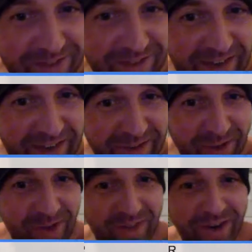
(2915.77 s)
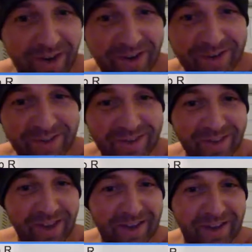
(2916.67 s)
and so then there's
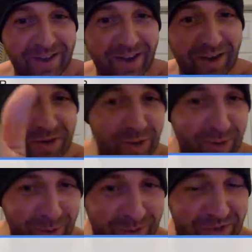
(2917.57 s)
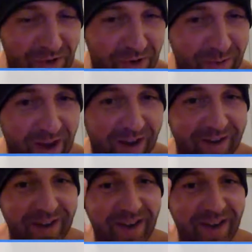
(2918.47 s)
a new strong tag,